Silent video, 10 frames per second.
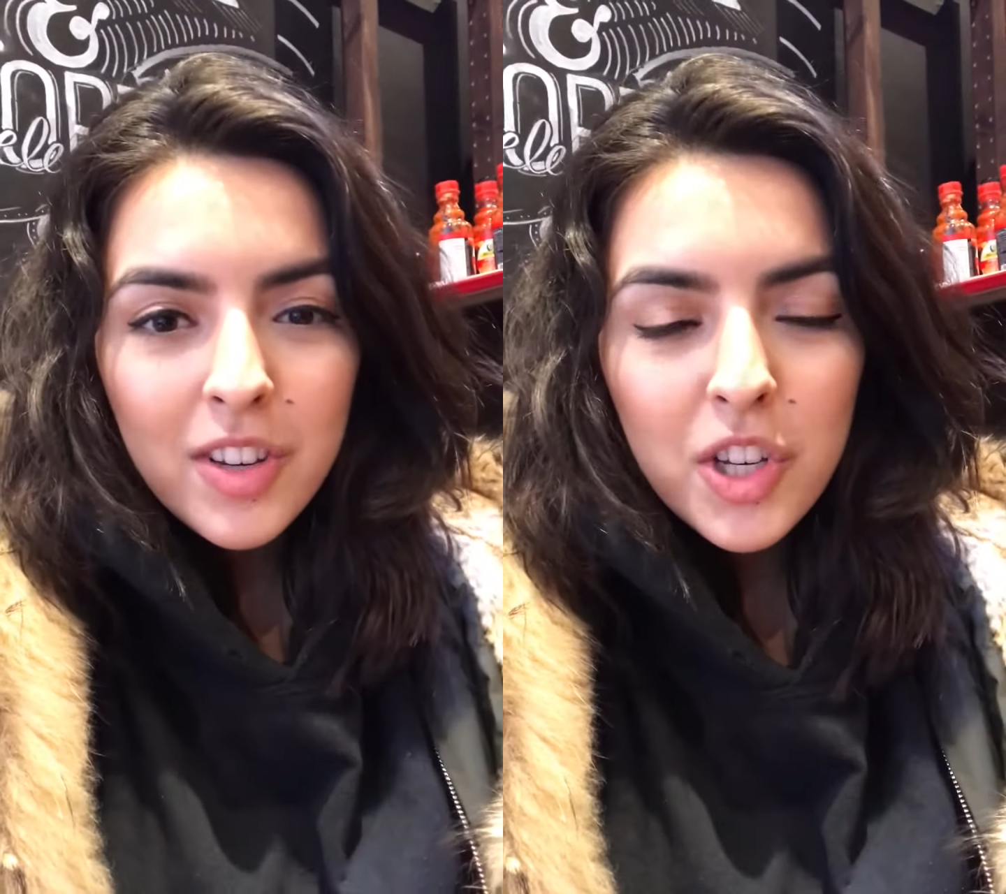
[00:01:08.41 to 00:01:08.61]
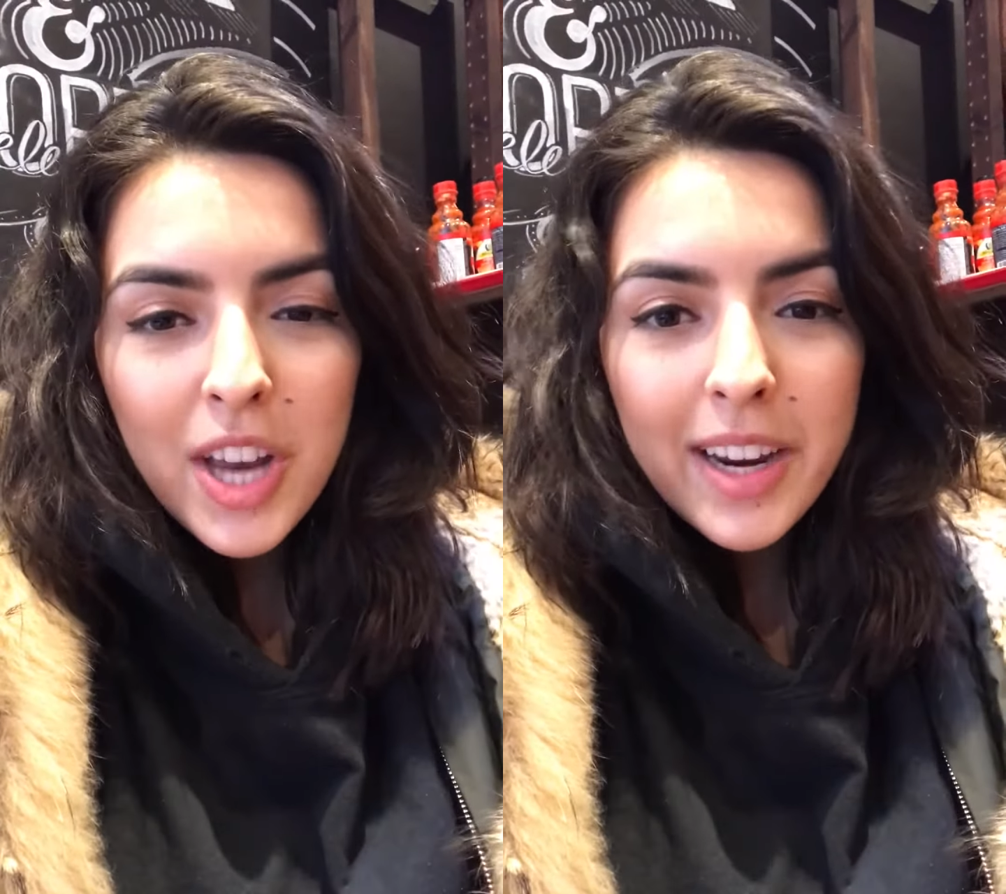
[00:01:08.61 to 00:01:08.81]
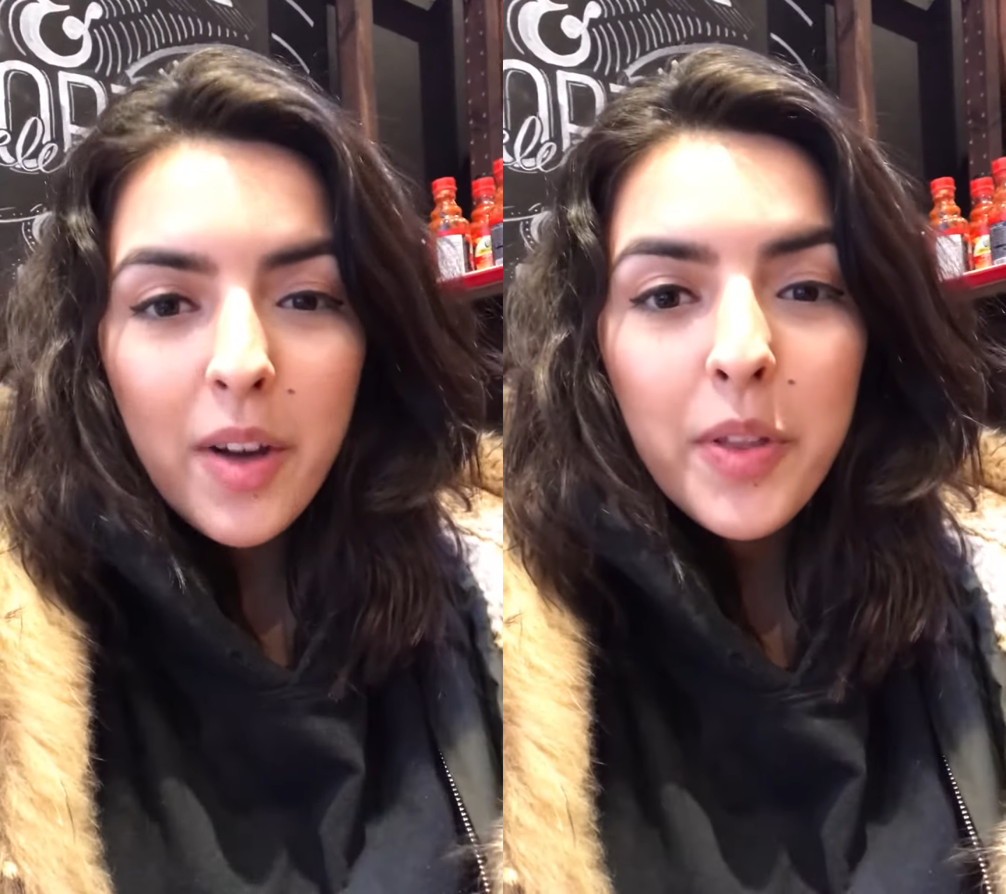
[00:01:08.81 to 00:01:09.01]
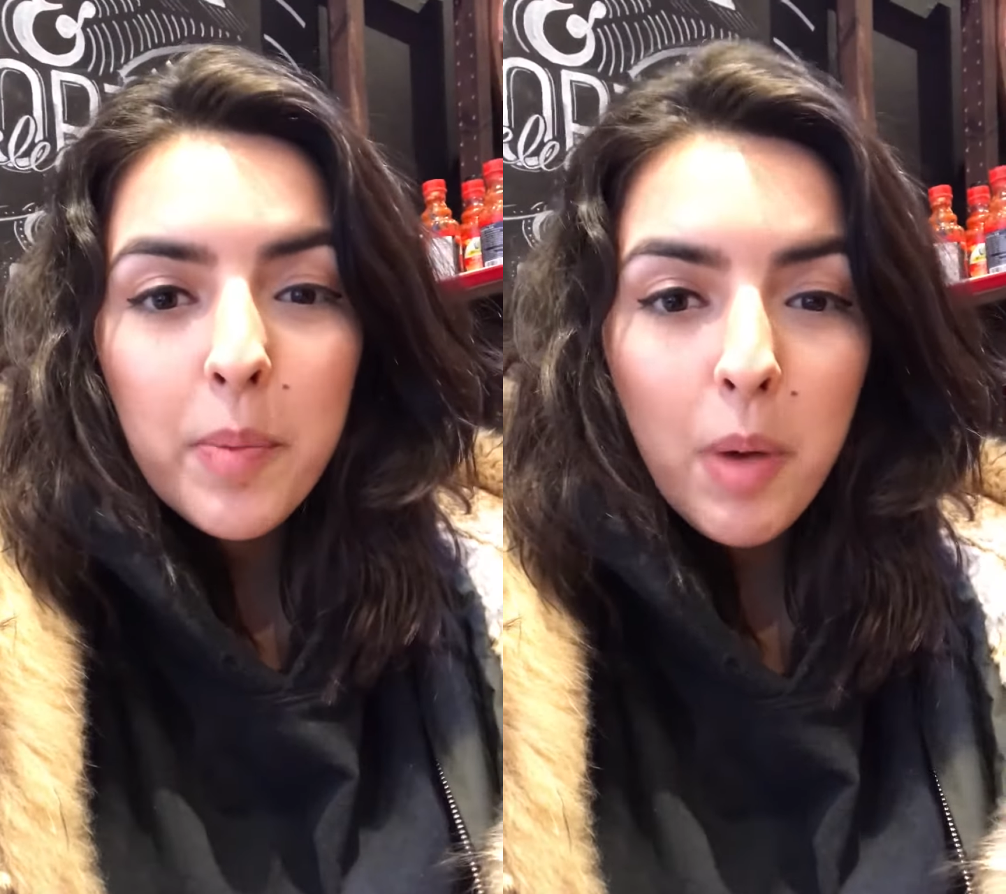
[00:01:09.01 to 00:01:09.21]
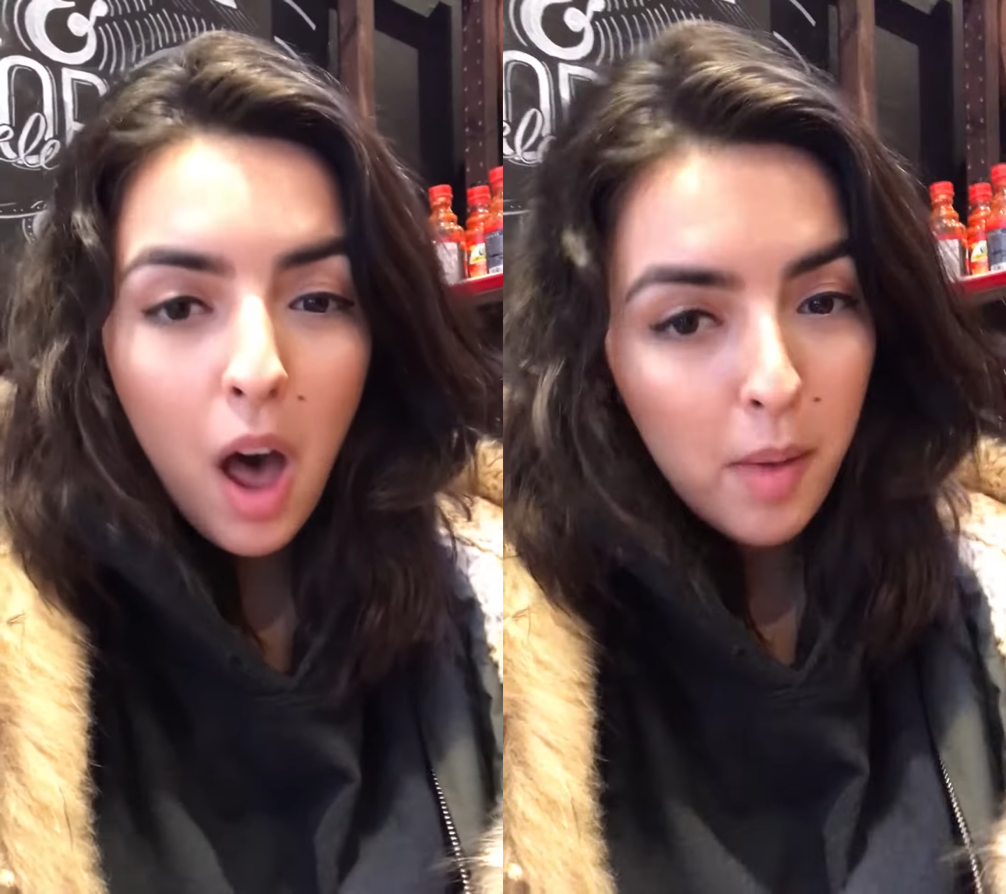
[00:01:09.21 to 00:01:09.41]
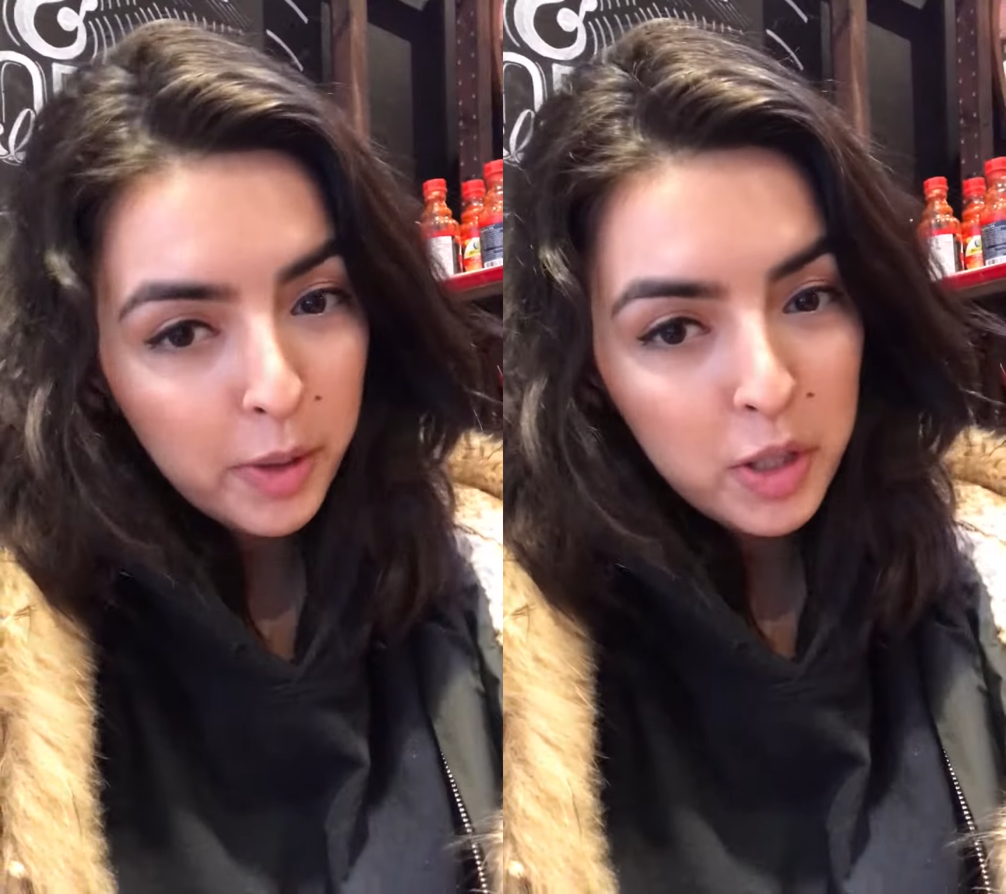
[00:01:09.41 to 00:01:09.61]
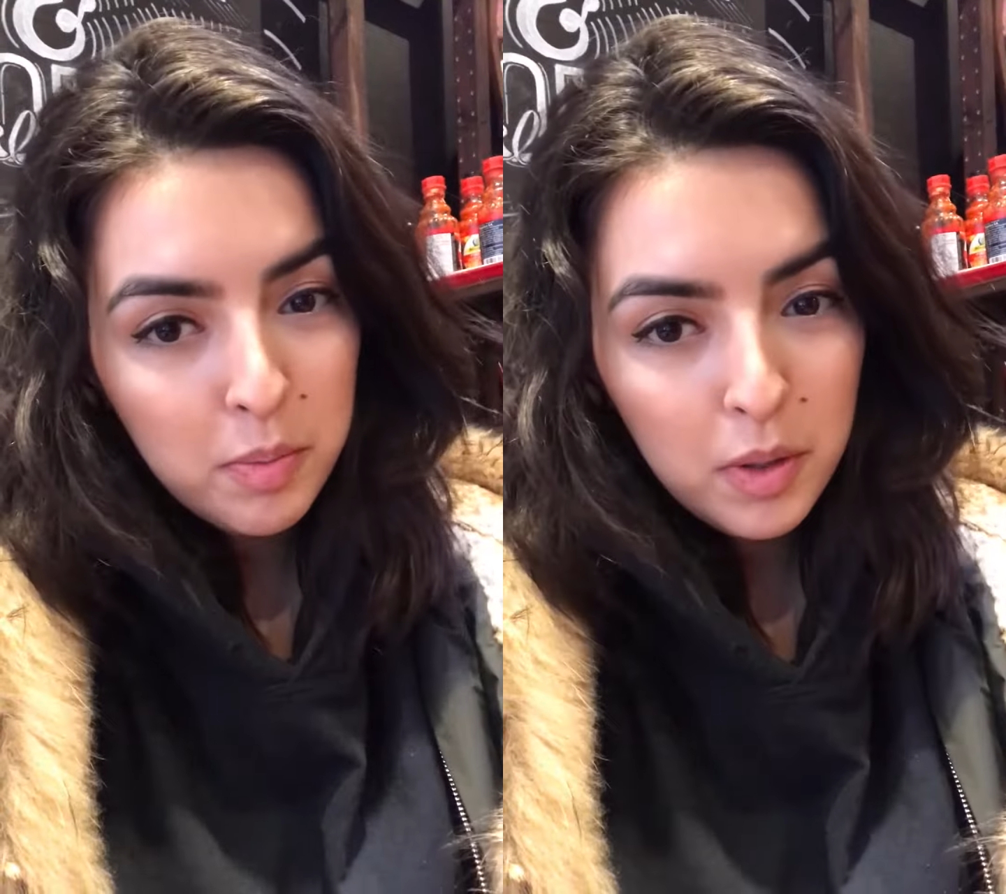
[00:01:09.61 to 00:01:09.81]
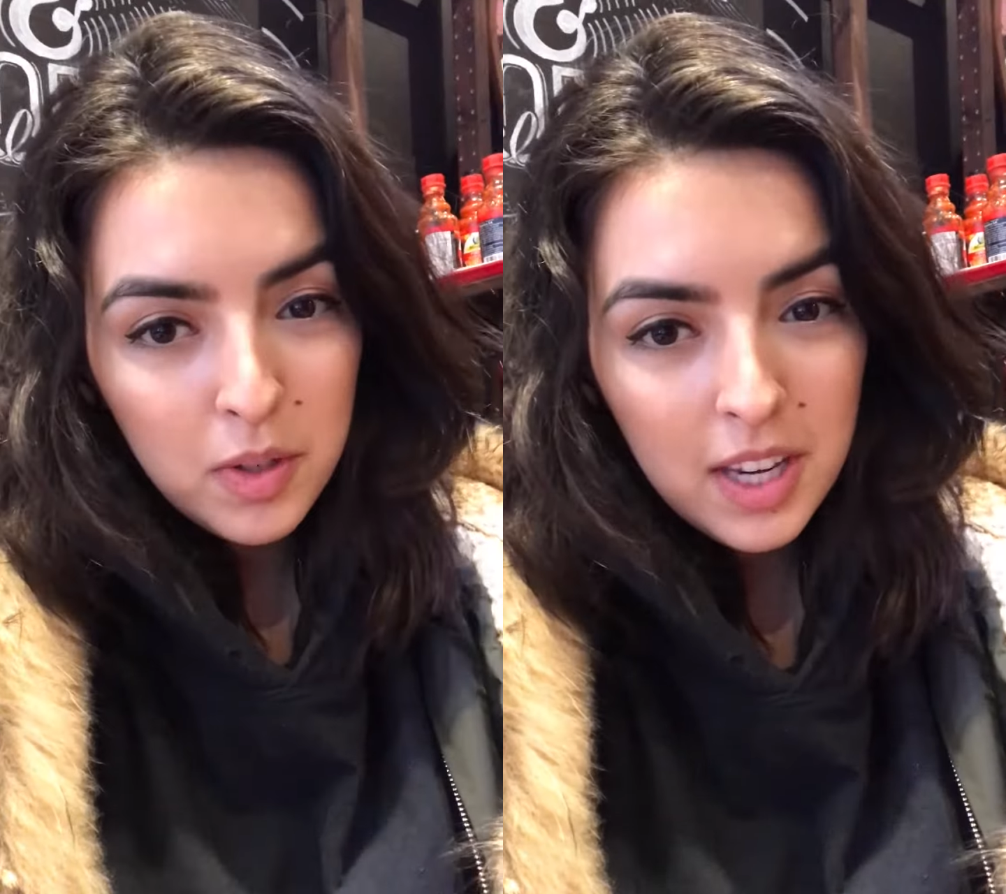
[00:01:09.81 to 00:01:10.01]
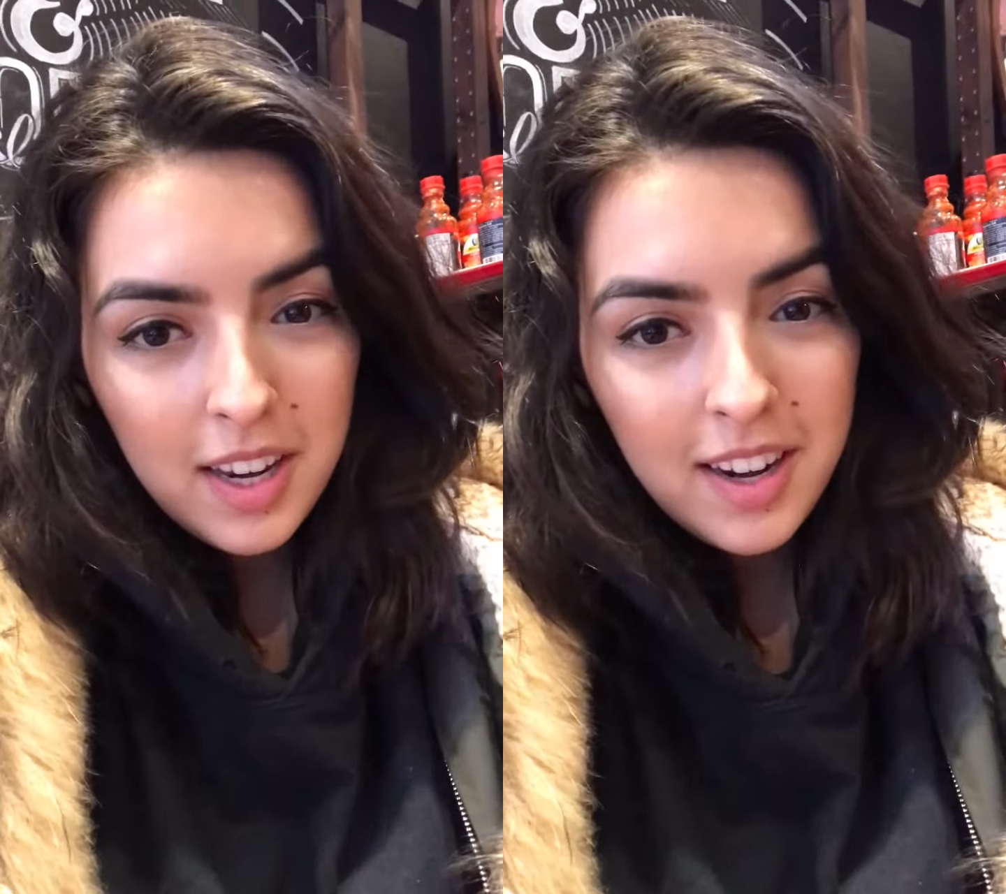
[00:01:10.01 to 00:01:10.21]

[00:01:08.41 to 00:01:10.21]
to check out their Palmer's poutine.